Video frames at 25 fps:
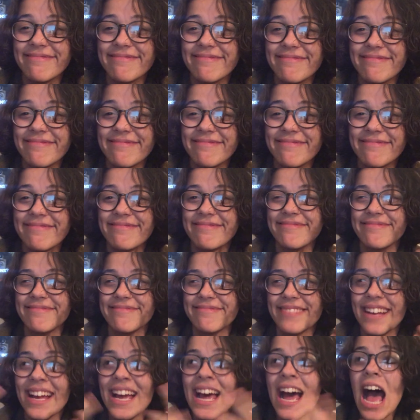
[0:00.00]
the rest of the
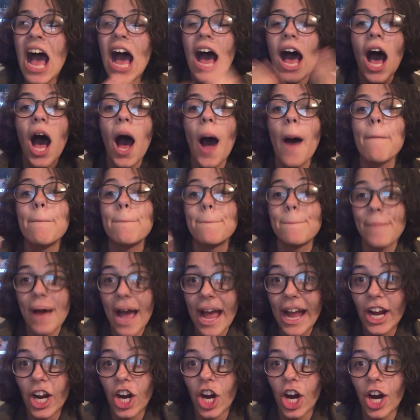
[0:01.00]
video. A
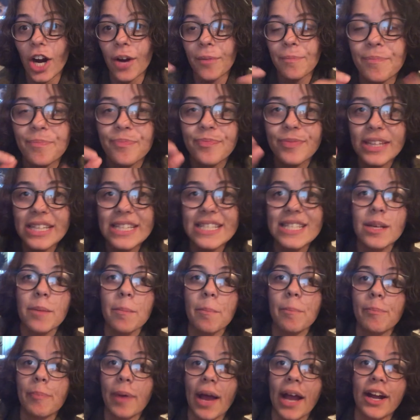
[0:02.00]
banger. It's
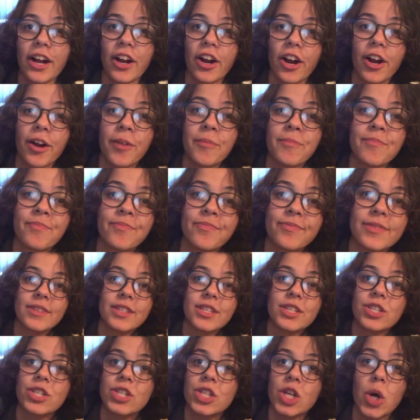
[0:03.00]
a banger.
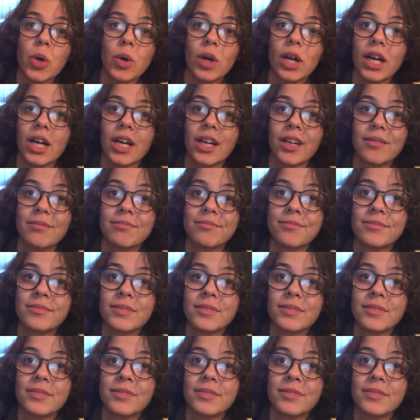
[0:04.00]
So good.